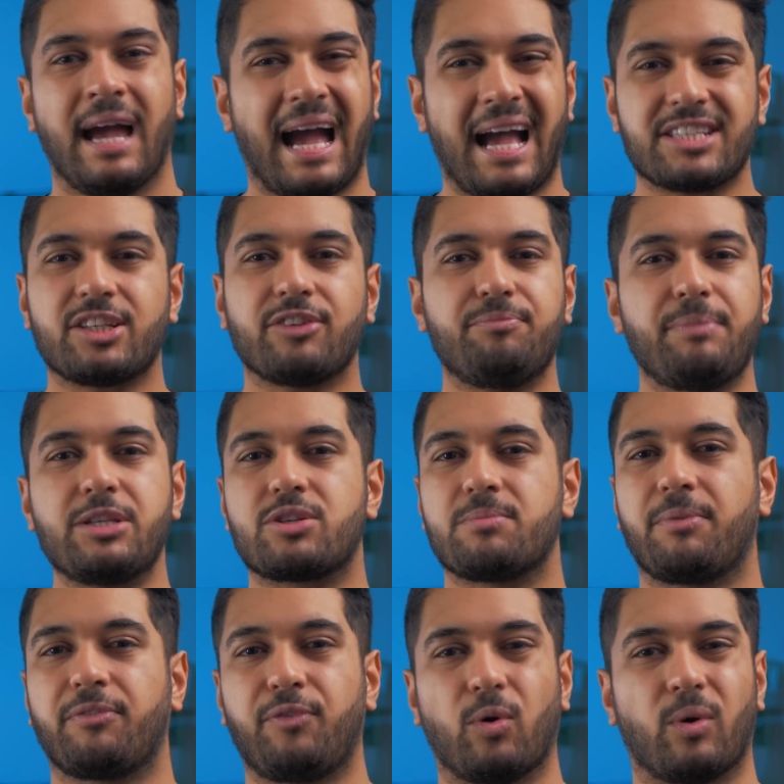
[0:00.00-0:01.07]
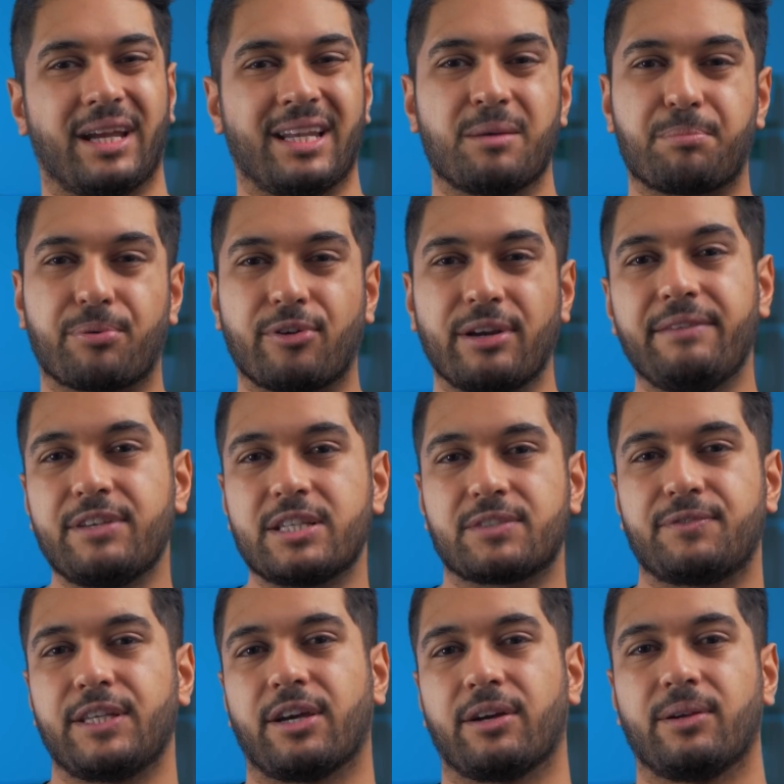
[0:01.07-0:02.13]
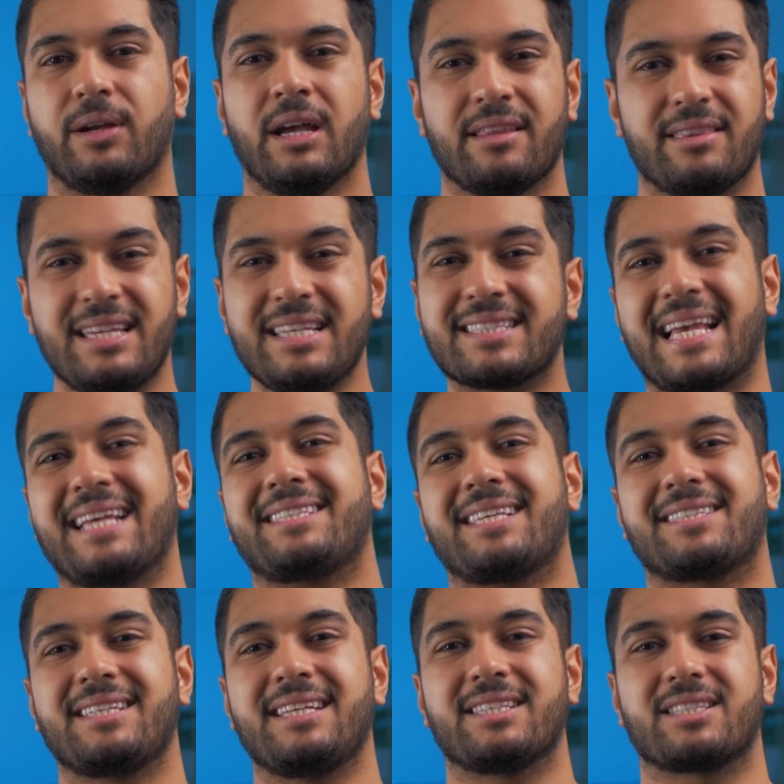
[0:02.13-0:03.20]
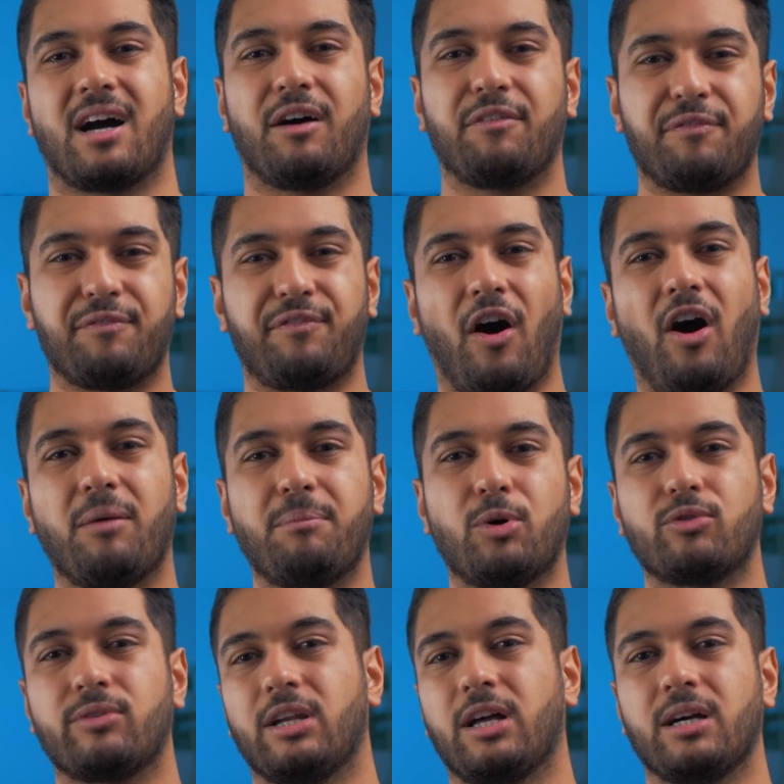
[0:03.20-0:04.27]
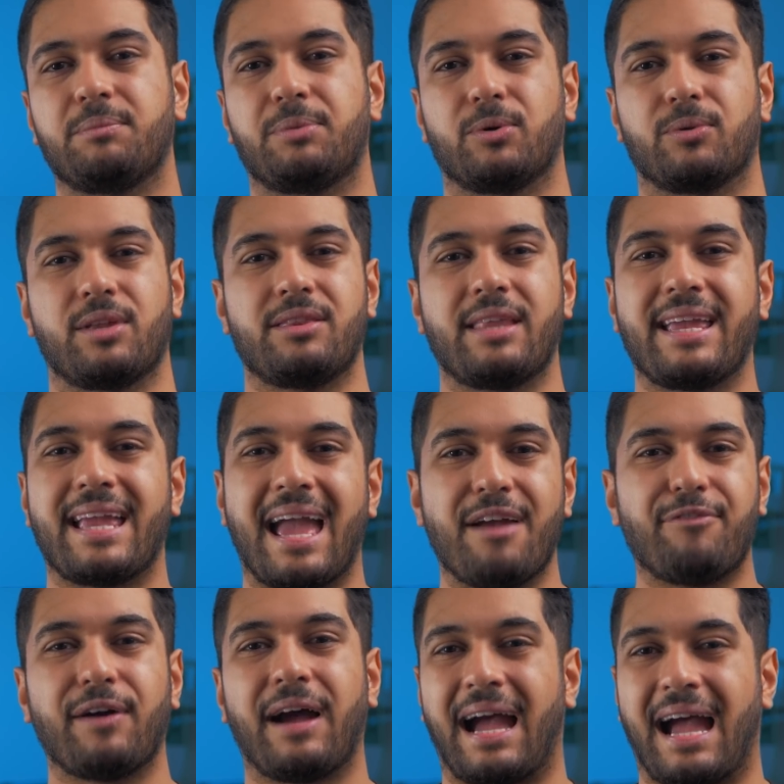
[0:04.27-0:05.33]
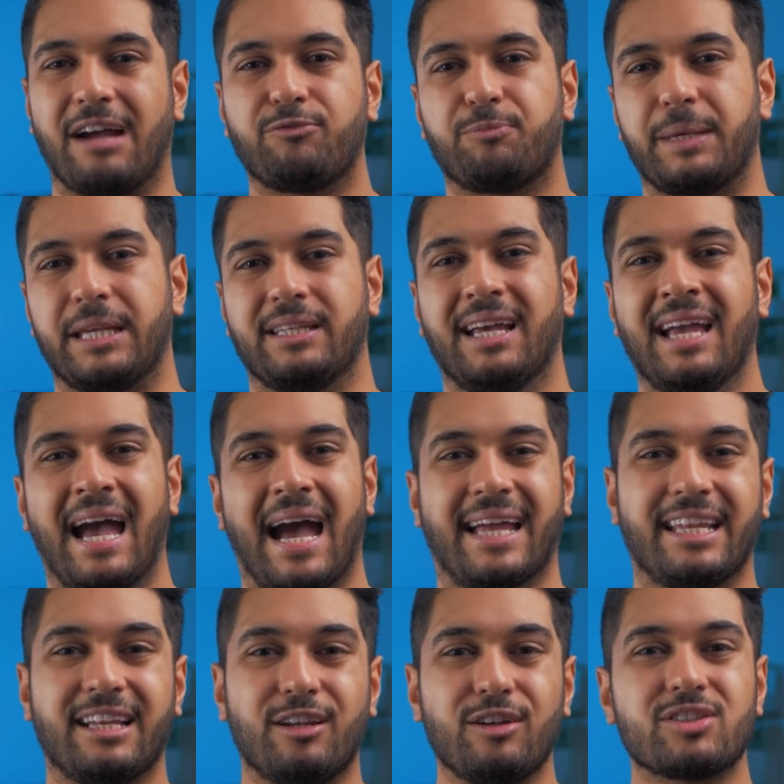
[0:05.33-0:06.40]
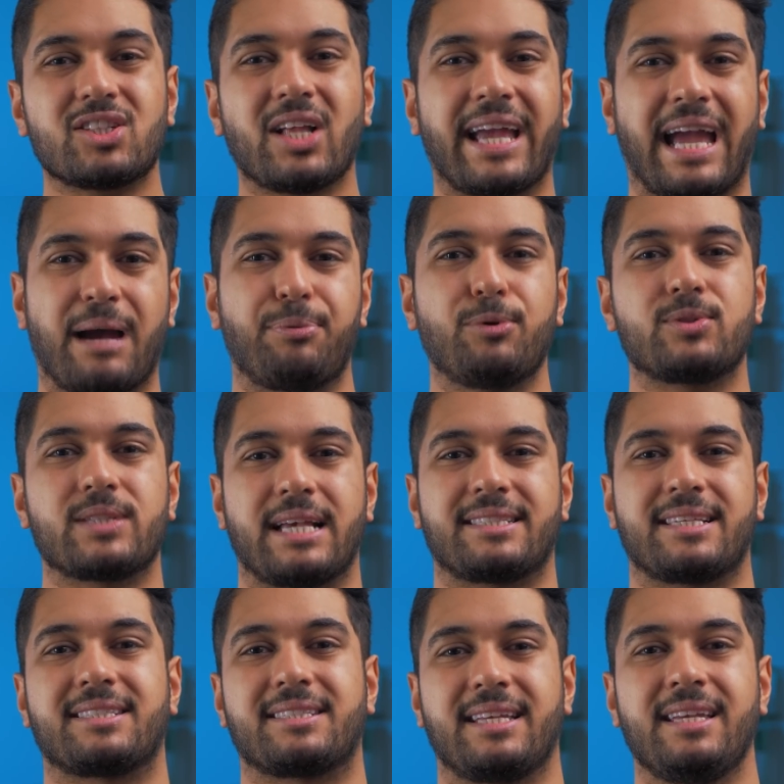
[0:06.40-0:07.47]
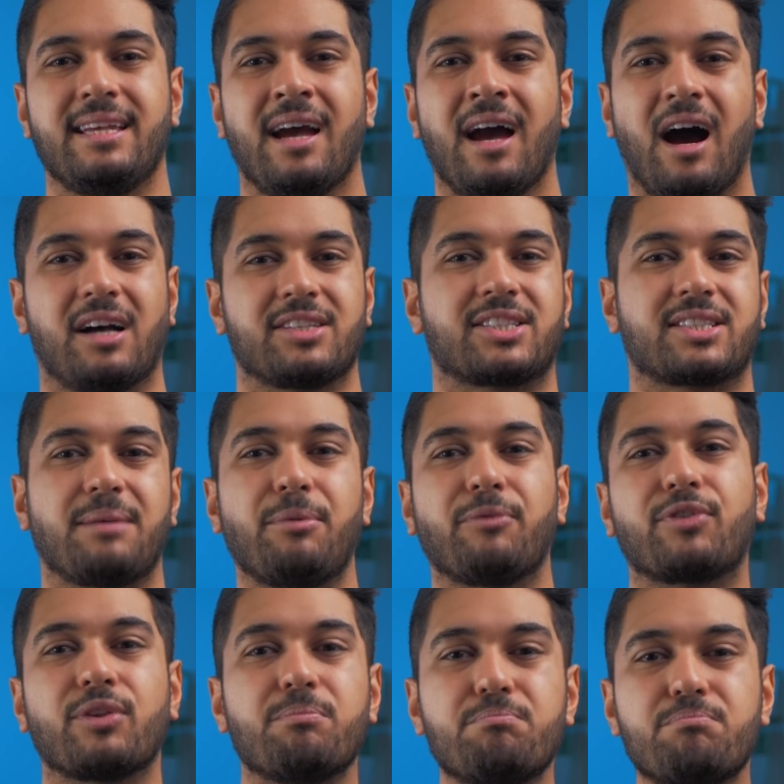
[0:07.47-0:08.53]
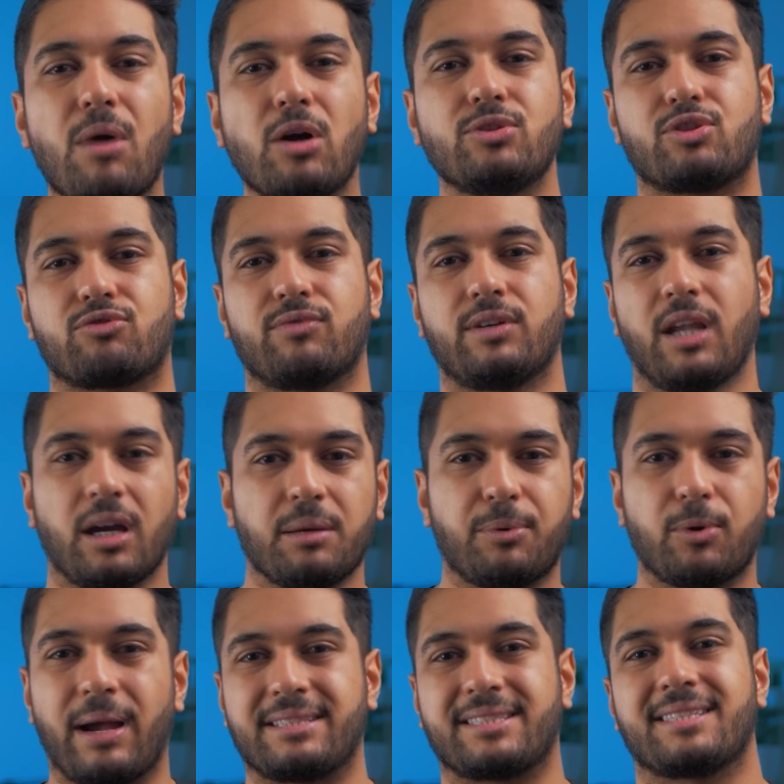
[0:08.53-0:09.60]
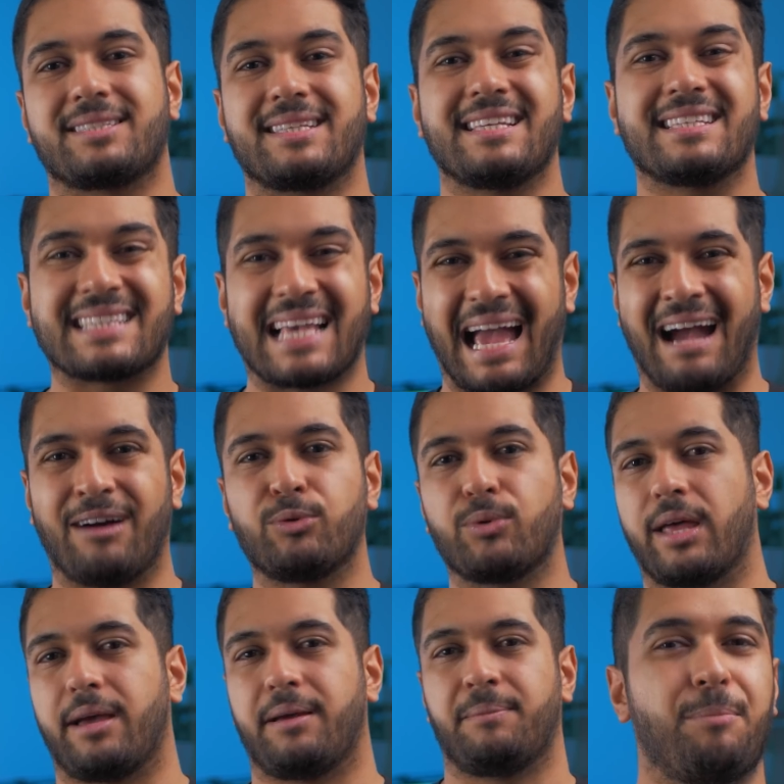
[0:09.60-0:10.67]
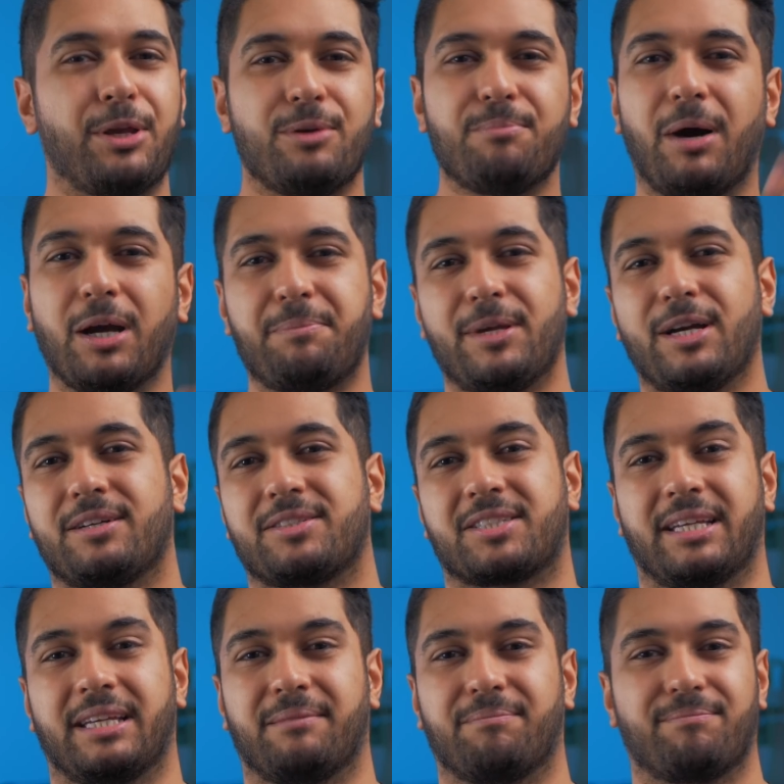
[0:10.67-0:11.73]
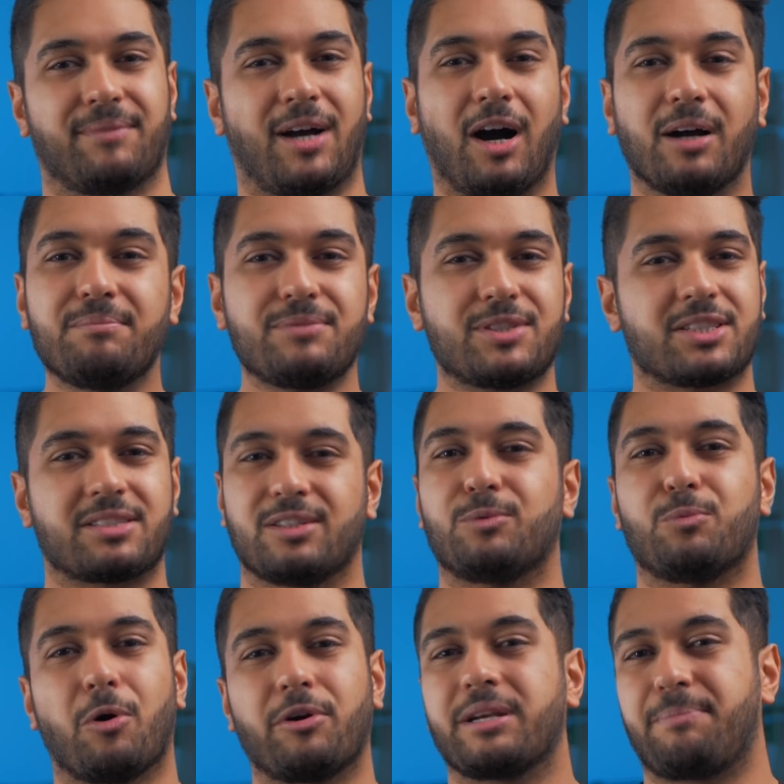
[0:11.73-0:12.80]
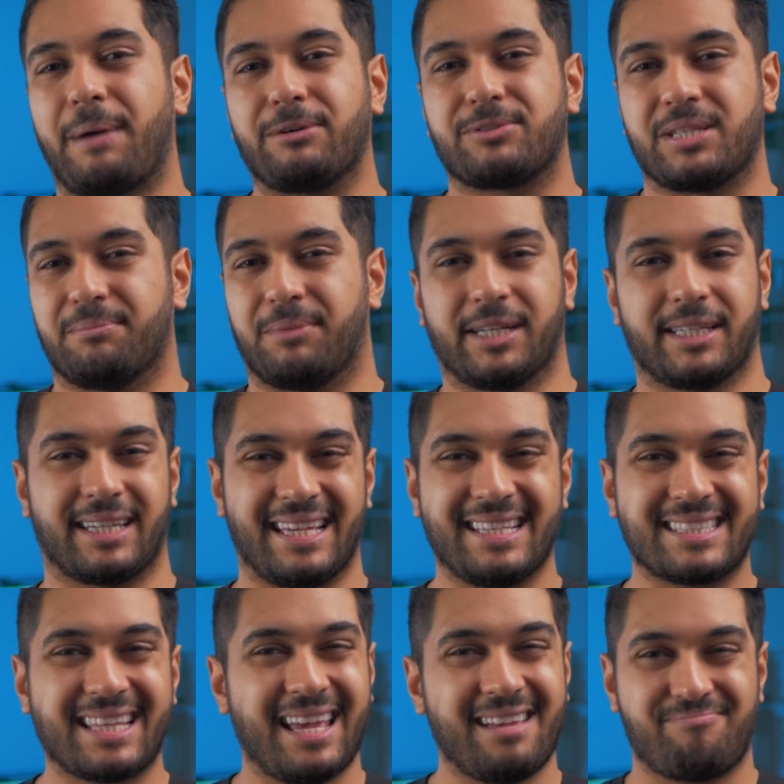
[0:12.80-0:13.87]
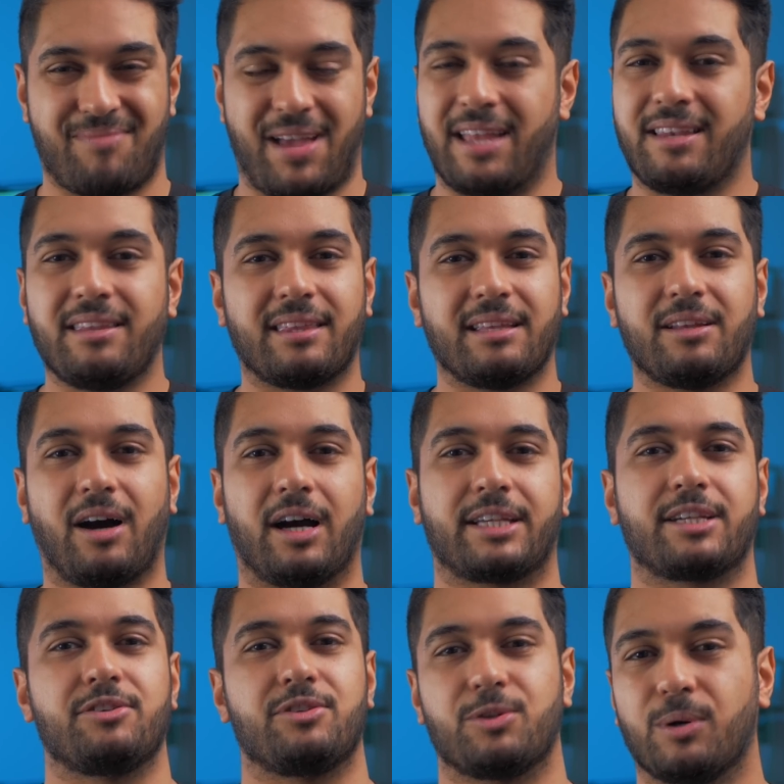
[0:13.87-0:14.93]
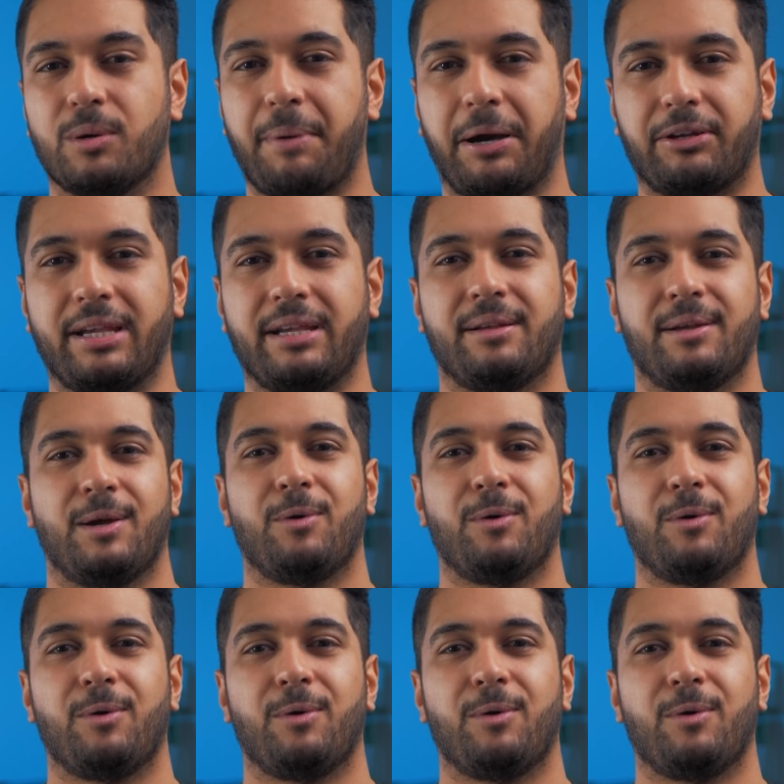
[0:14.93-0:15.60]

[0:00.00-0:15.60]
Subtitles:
As I've mentioned before in a previous video, these SSDs are far more reliable than they ever have been, and it looks like Apple's SSD are some of the most reliable SSDs out there. But you might be asking, I'm still worried about it, Mike. Is there anything that I can do about it?